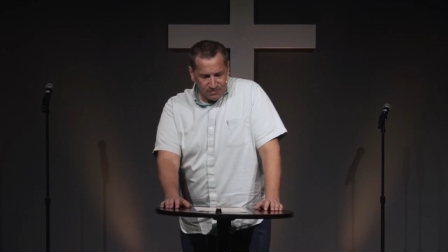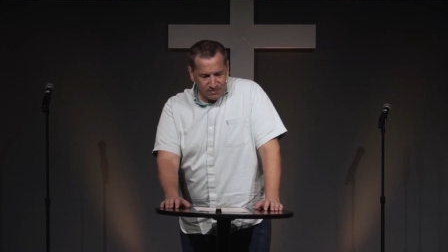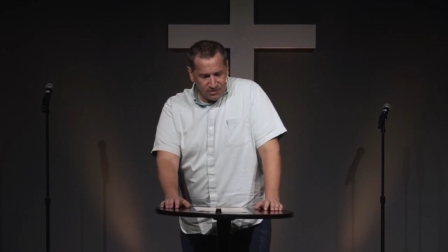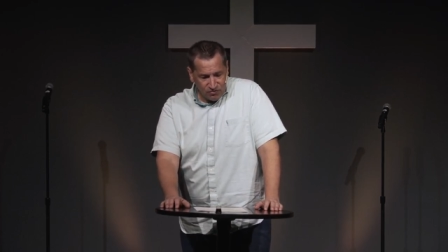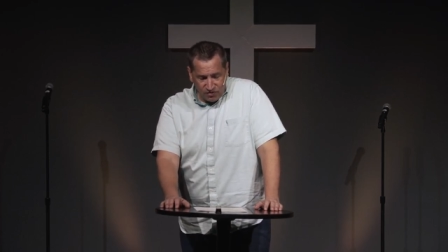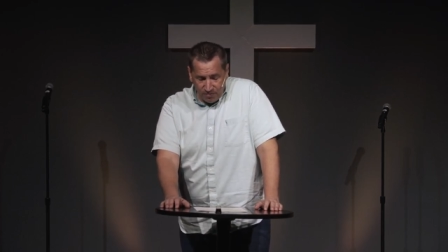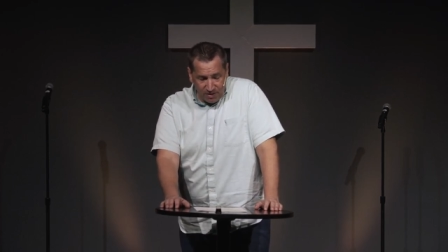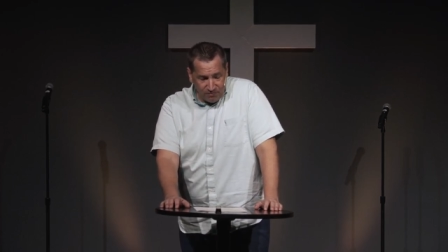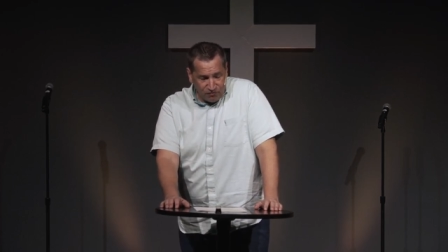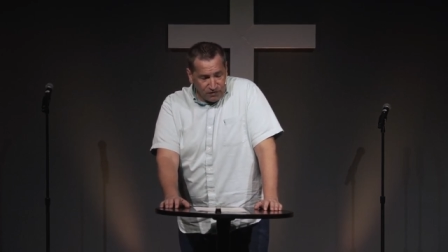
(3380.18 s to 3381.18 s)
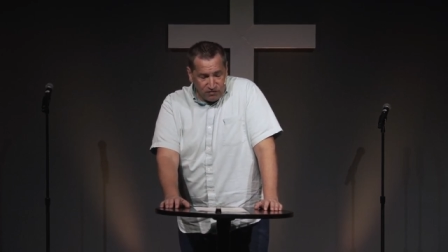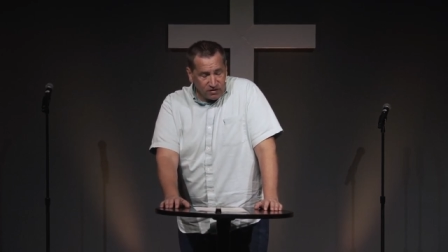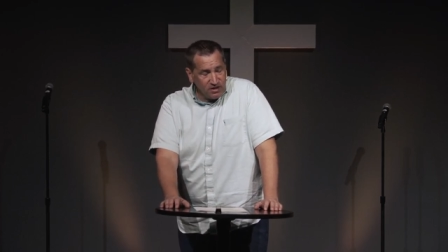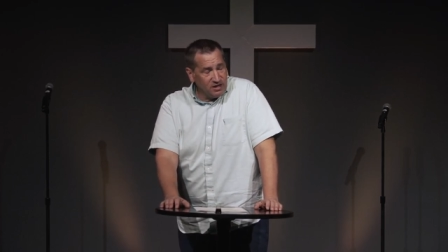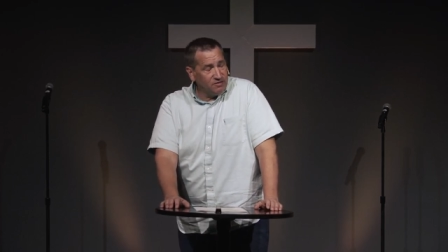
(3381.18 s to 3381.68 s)
You know, some of them
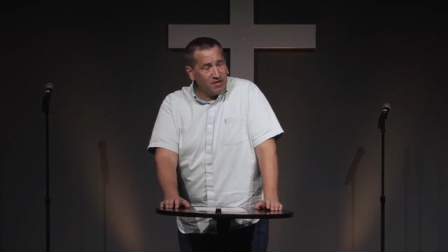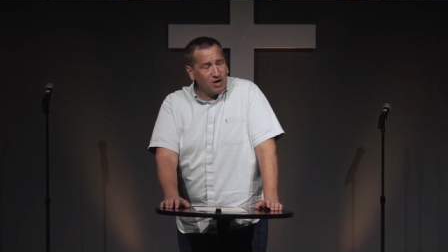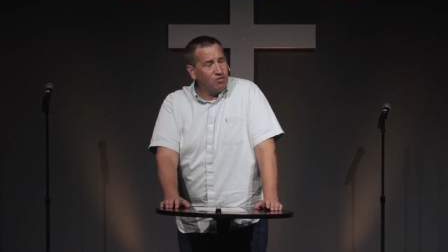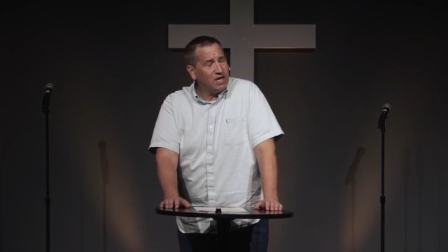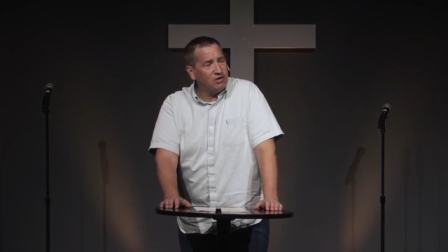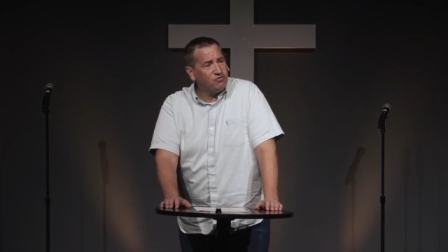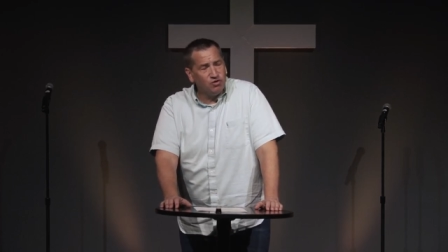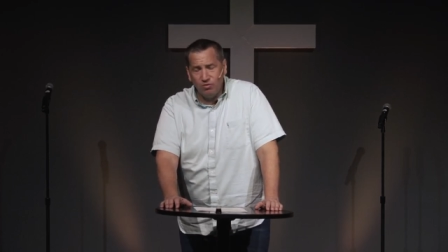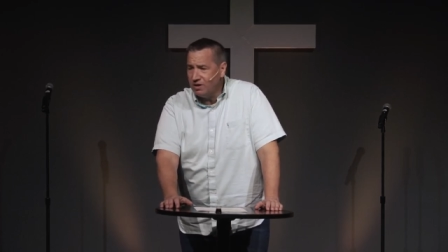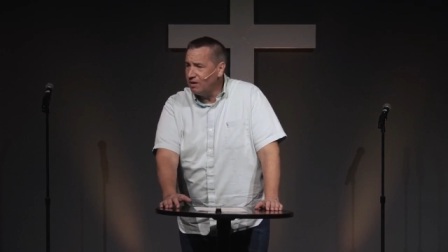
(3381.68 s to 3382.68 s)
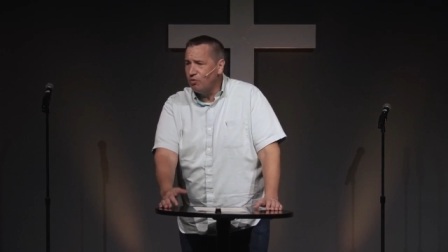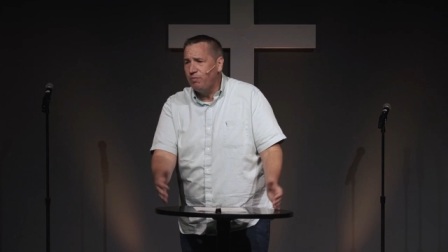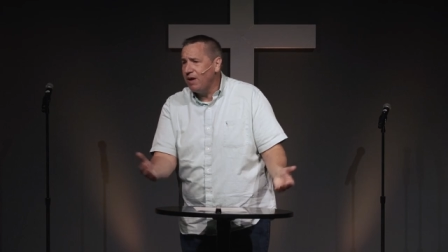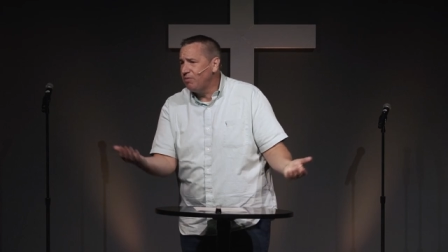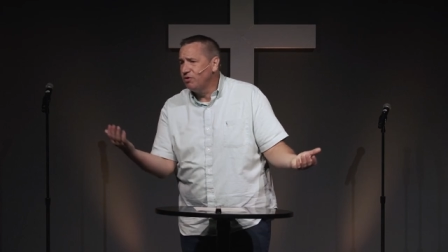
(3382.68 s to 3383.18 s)
physically, if I don't get to it, I won't
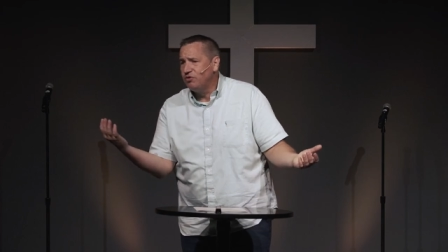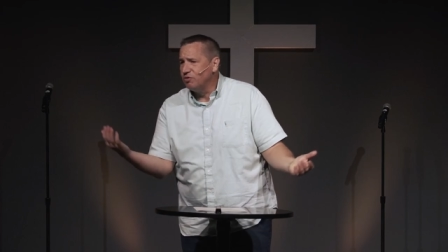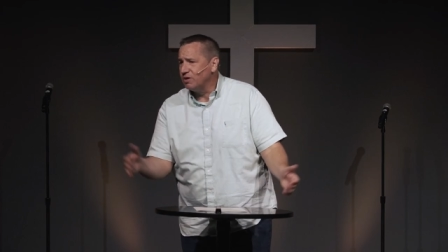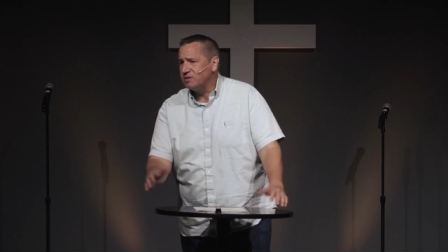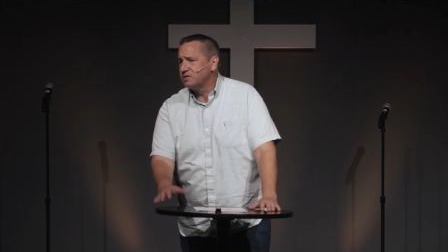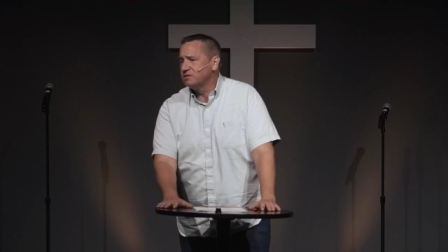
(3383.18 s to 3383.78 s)
be able to do it.